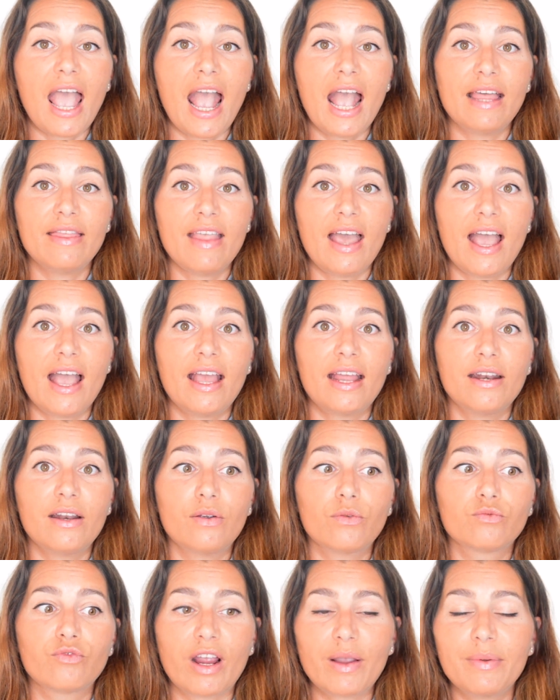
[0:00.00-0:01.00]
And
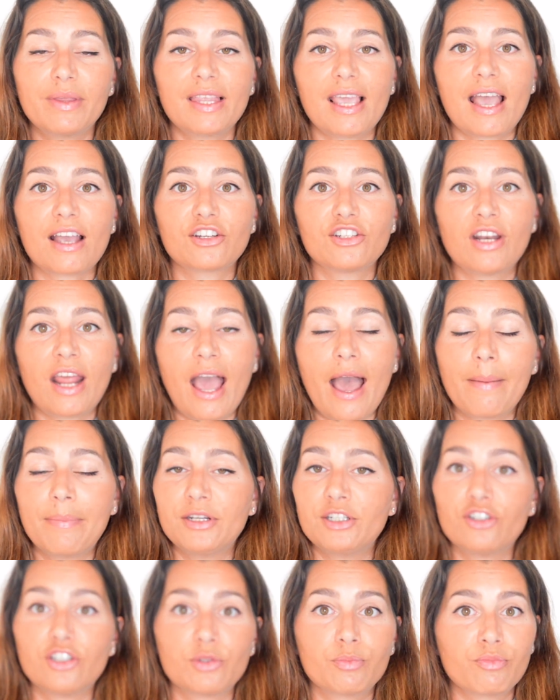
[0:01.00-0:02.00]
then right when the action
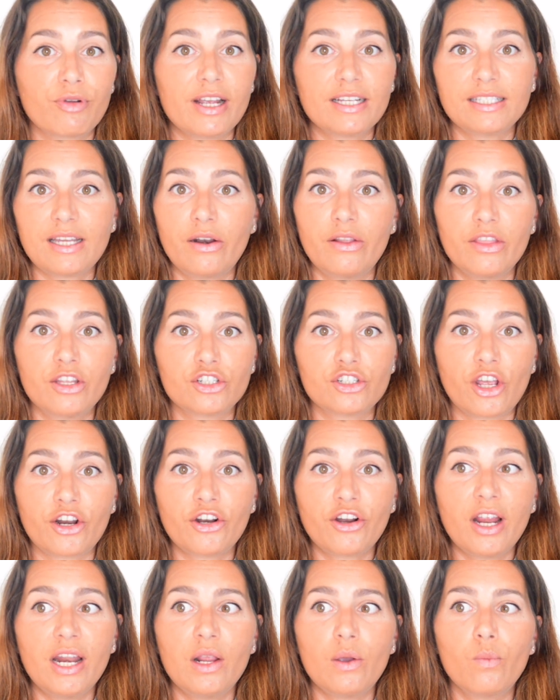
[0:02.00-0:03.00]
happens, just press down on the
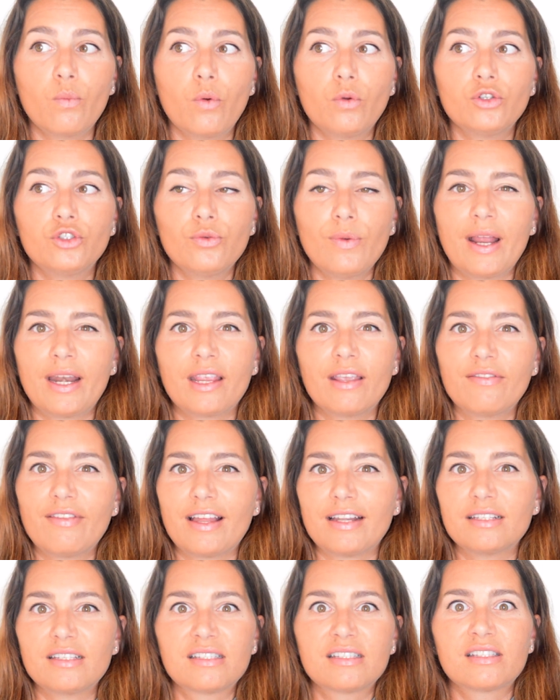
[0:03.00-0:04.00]
shutter, and it won't do any of
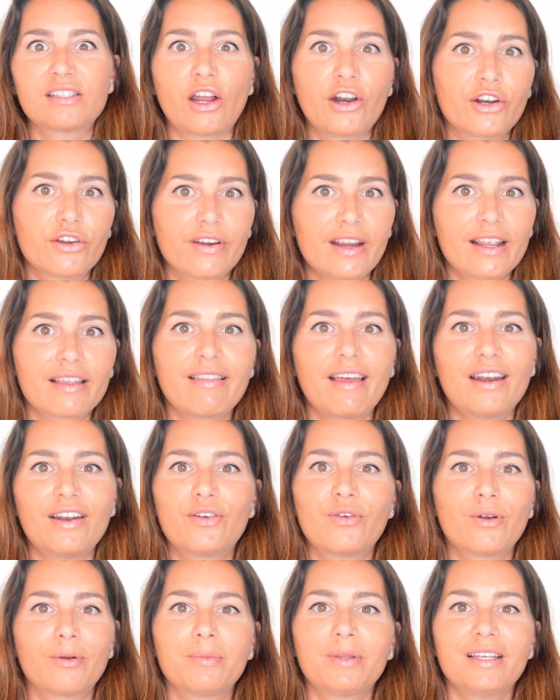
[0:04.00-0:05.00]
that stuttering that it
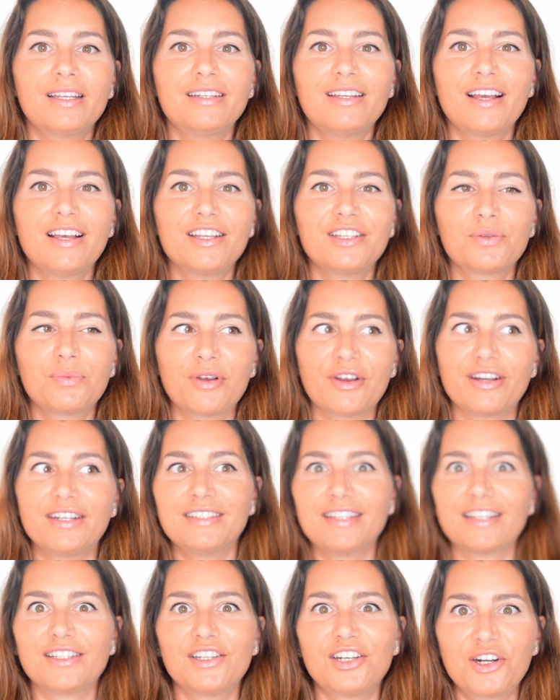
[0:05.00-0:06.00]
normally does where it
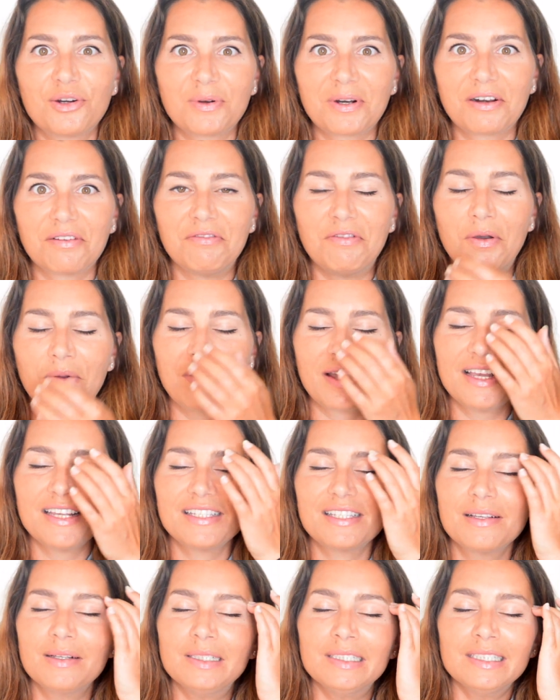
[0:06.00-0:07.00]
doesn't know where to
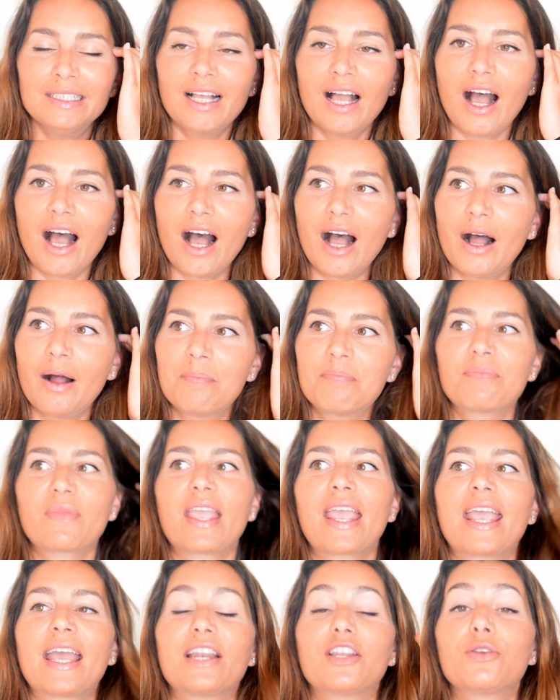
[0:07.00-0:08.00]
focus.
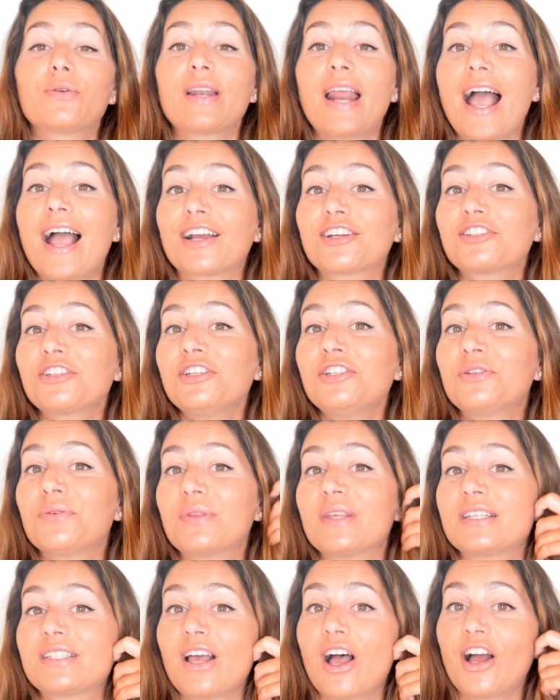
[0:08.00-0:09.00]
And you can actually do
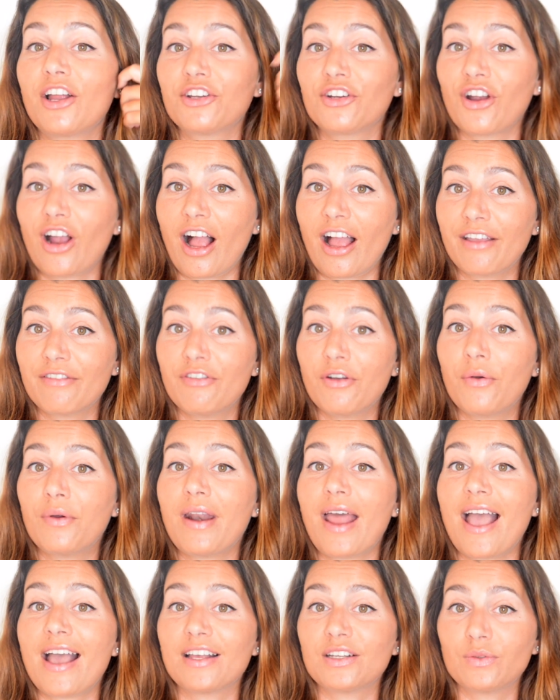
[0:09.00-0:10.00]
this on your
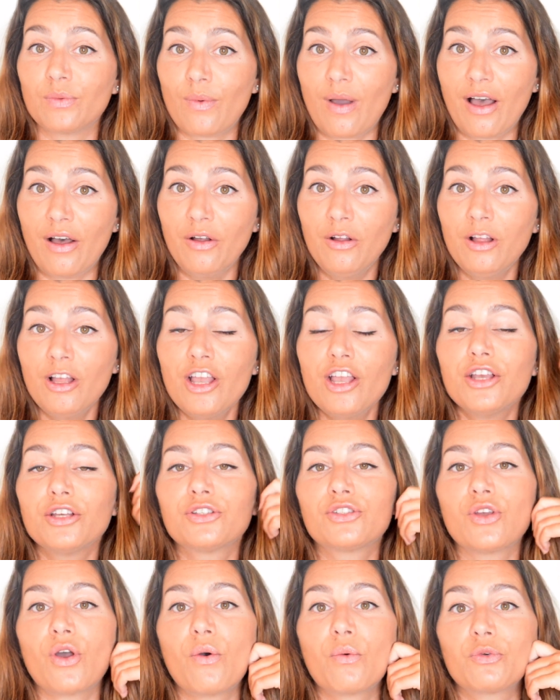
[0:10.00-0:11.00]
iPhone as well.
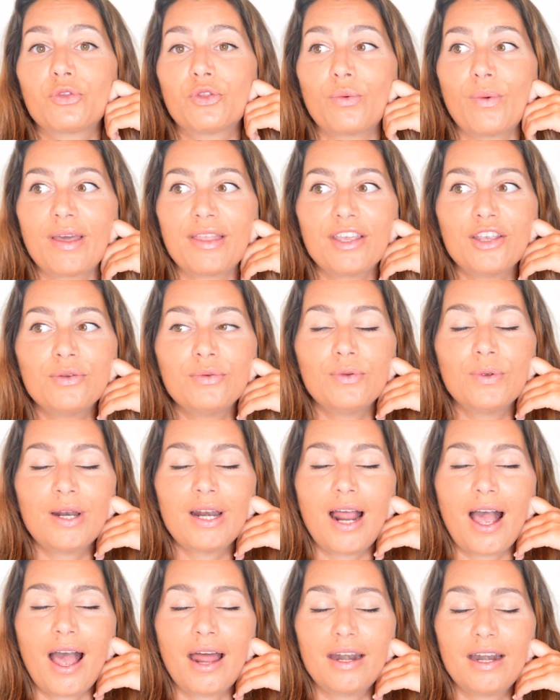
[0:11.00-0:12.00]
So the way that you do it
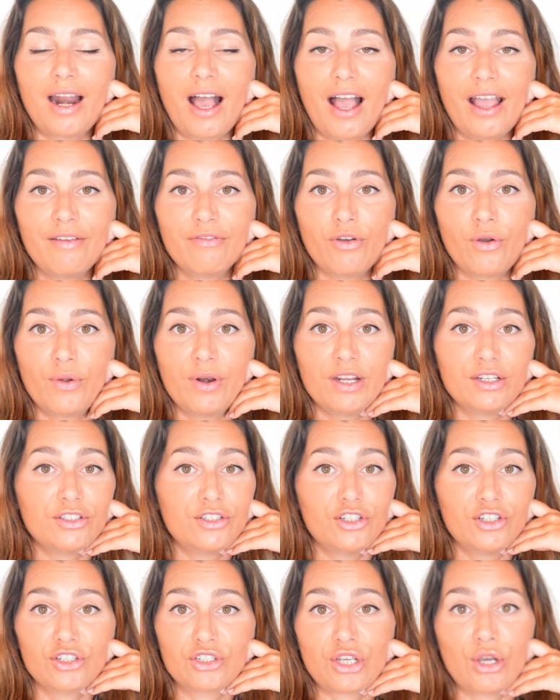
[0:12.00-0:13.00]
on an iPhone is
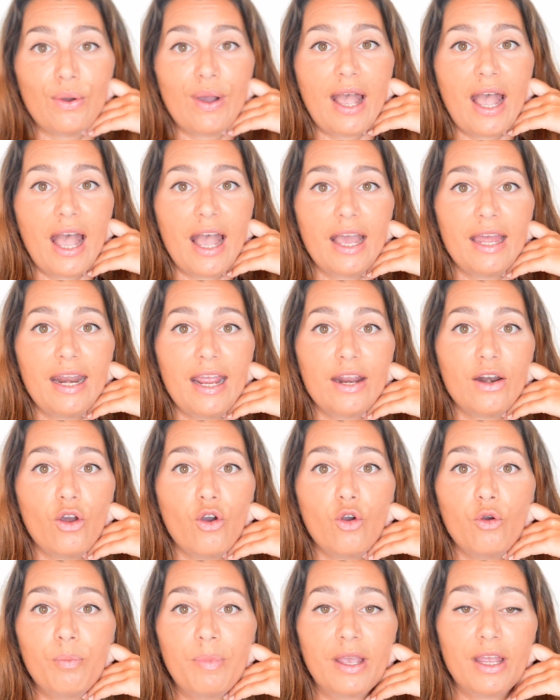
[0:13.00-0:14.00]
to just go ahead and
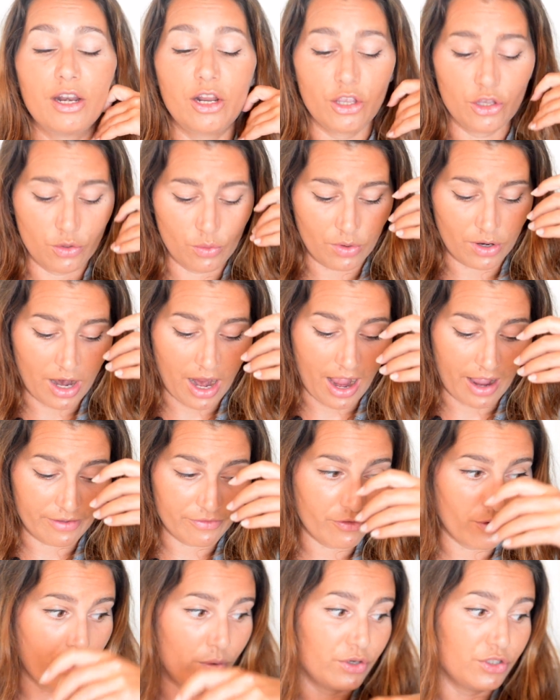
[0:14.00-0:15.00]
open your
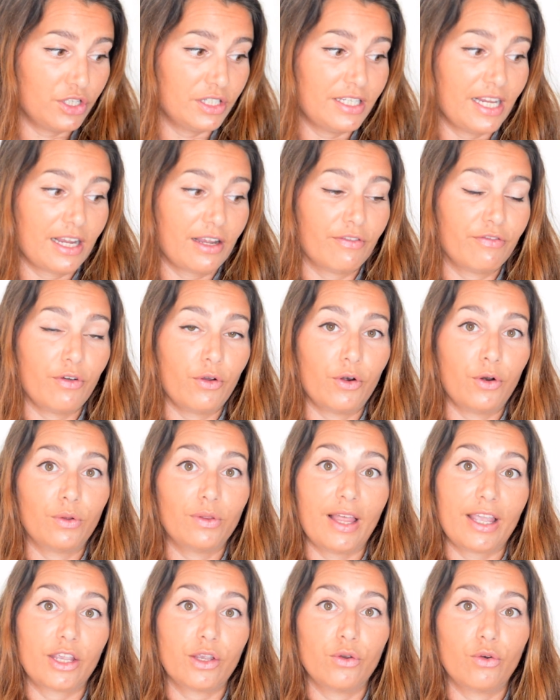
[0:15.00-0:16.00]
iPhone to take a photo
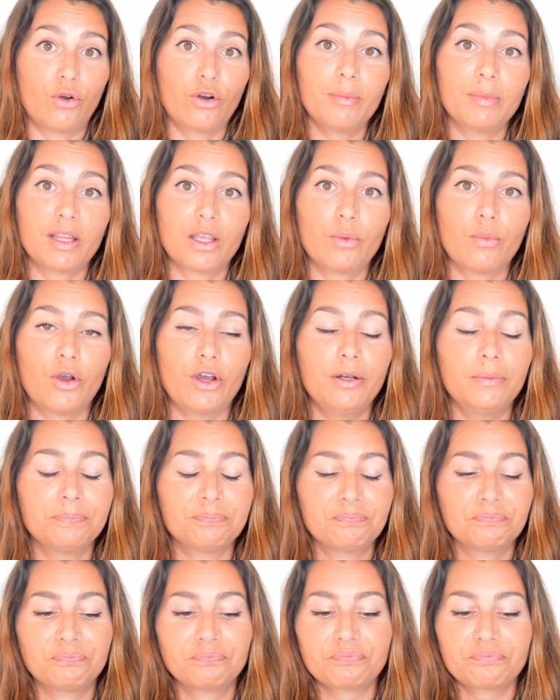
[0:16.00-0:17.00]
like you normally would,
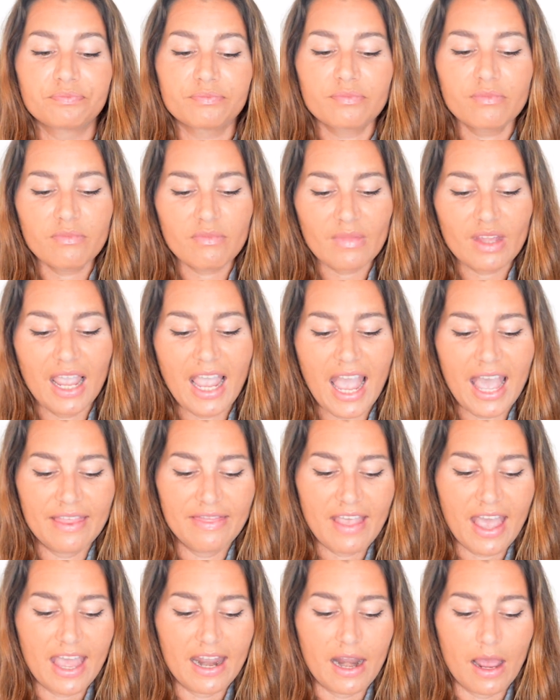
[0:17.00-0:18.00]

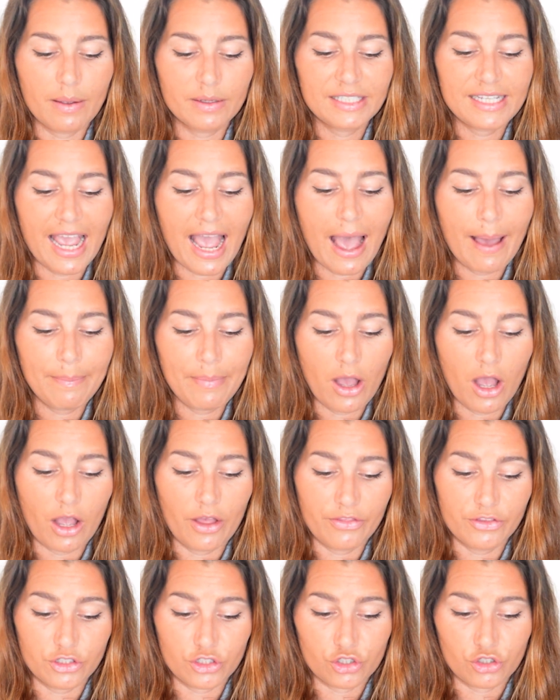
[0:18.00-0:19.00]
and then tap
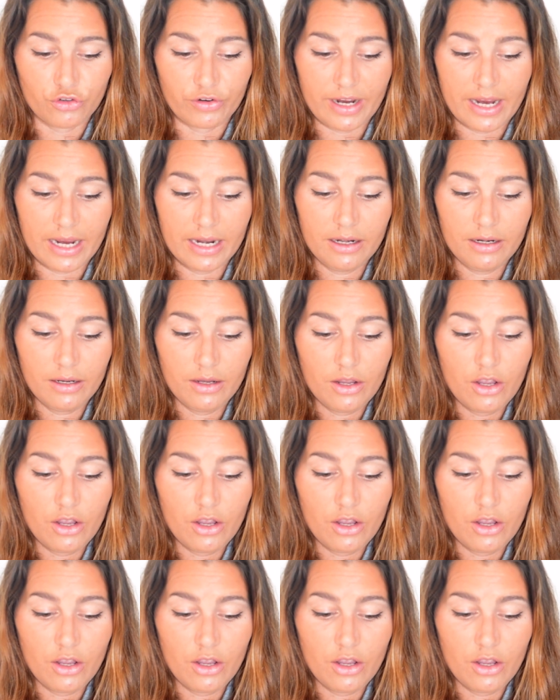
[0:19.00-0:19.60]
on the screen